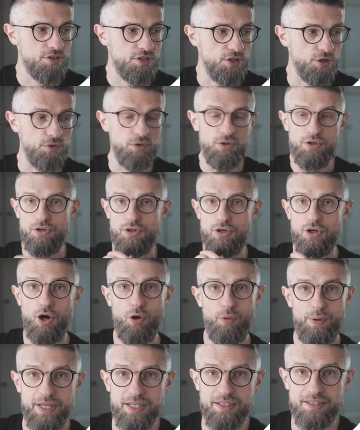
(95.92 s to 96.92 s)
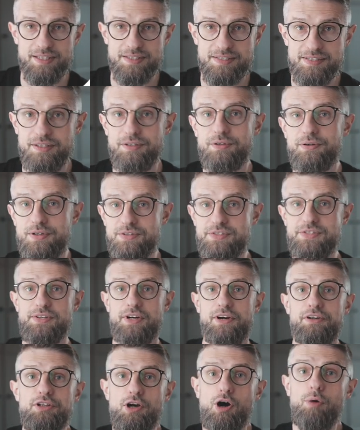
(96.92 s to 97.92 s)
So knowing this, you can
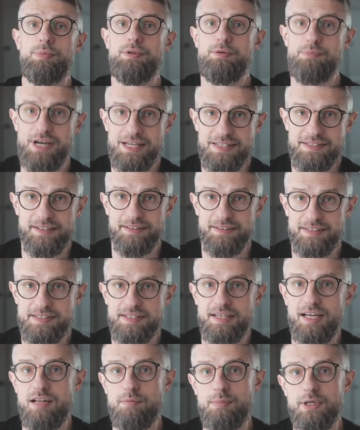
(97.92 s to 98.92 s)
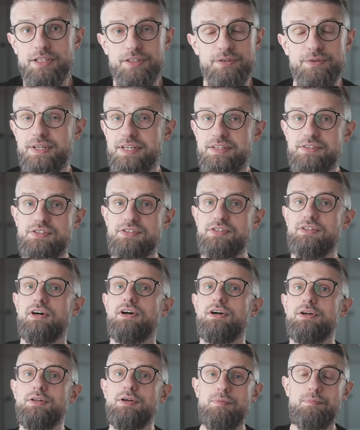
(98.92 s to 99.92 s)
start optimizing this element. You can
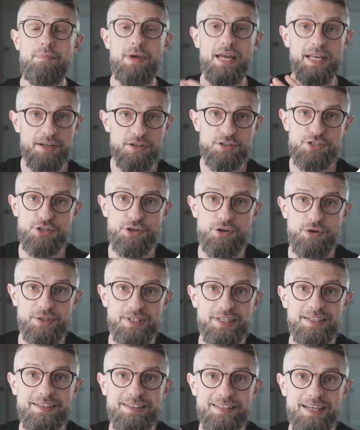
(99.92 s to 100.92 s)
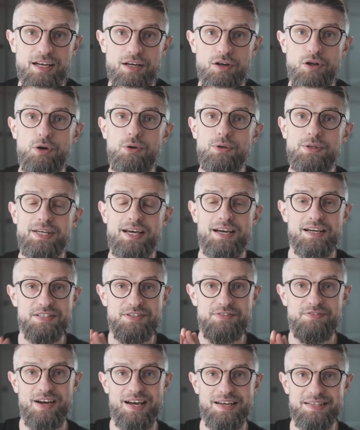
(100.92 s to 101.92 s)
start making sure that it can load as
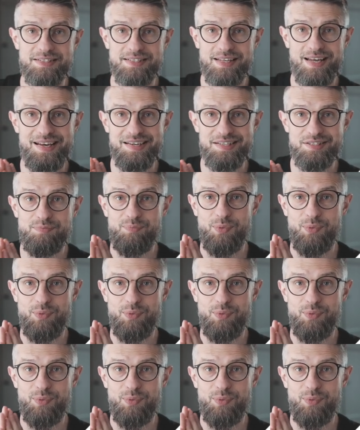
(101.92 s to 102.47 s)
fast as